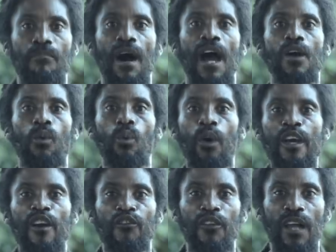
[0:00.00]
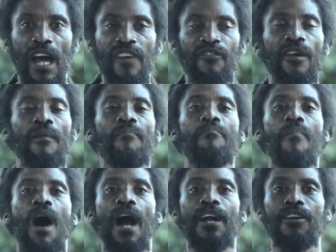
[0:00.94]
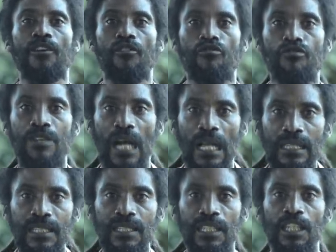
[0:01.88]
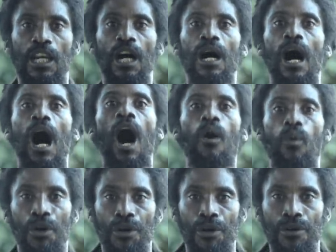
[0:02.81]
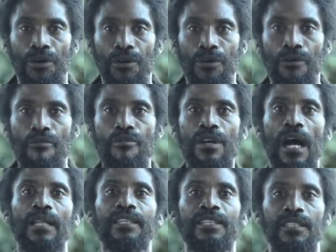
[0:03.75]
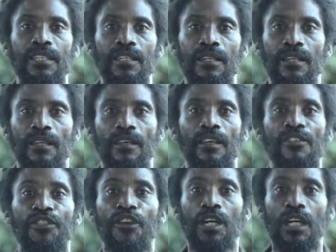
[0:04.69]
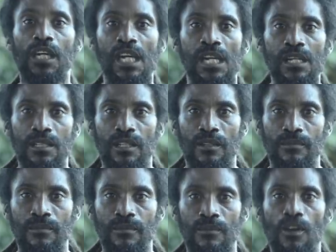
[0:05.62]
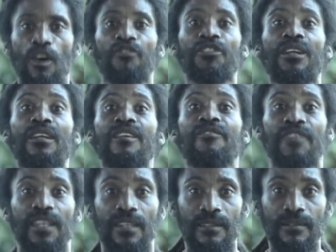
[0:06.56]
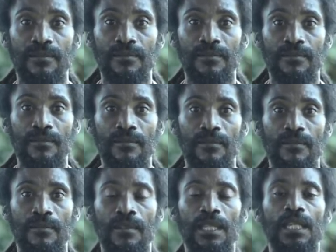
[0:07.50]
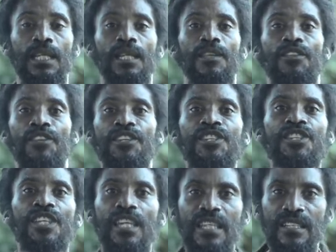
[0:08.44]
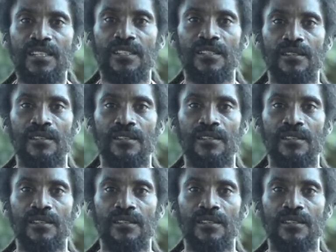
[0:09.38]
my way of life, my reality, our reality in the kingdom of the living. This is